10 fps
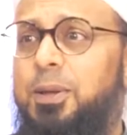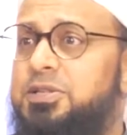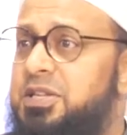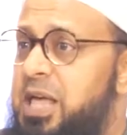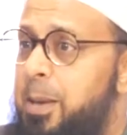
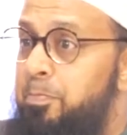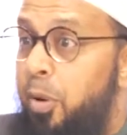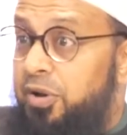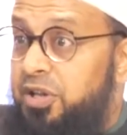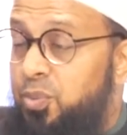So their
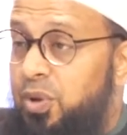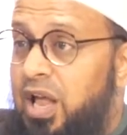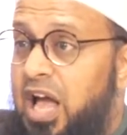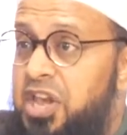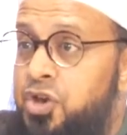body
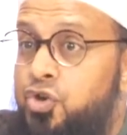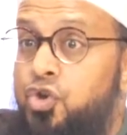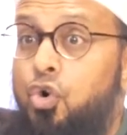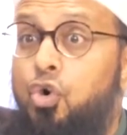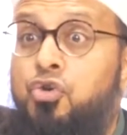will
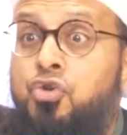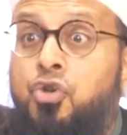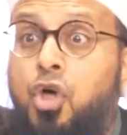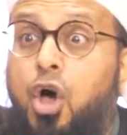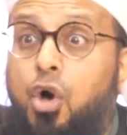endure
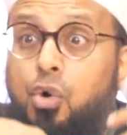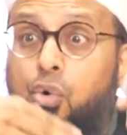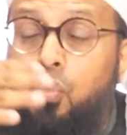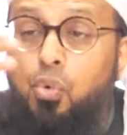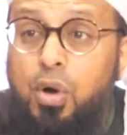
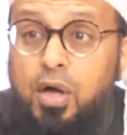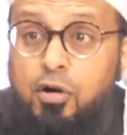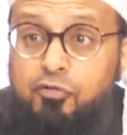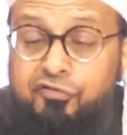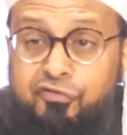no
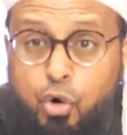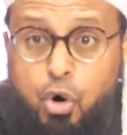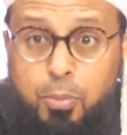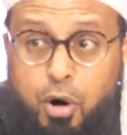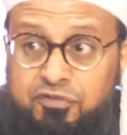
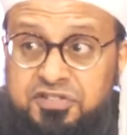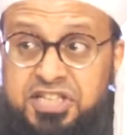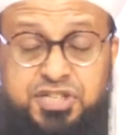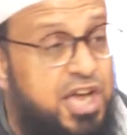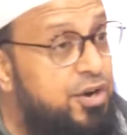form of
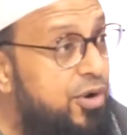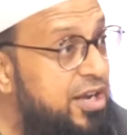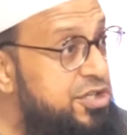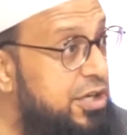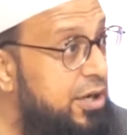
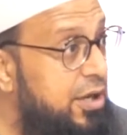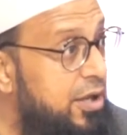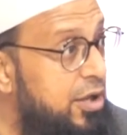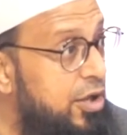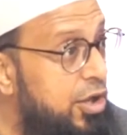degeneration.
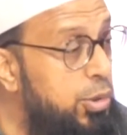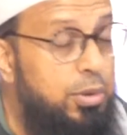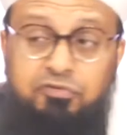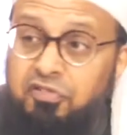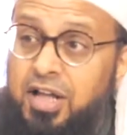
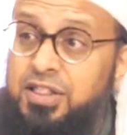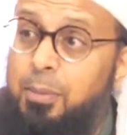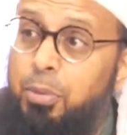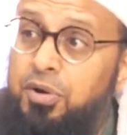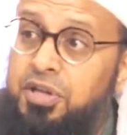You will find
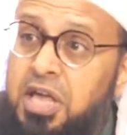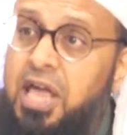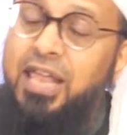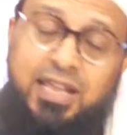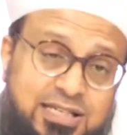their body
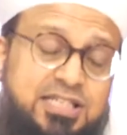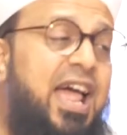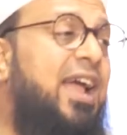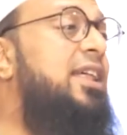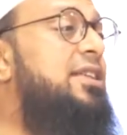in
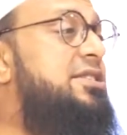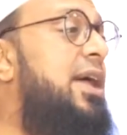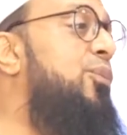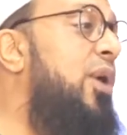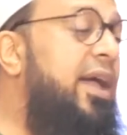exactly the
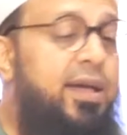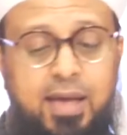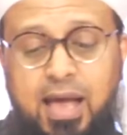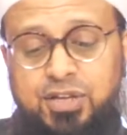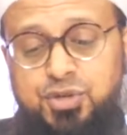same
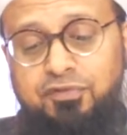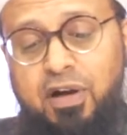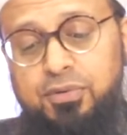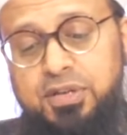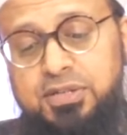way as you
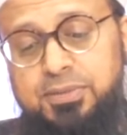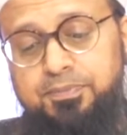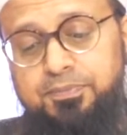found it.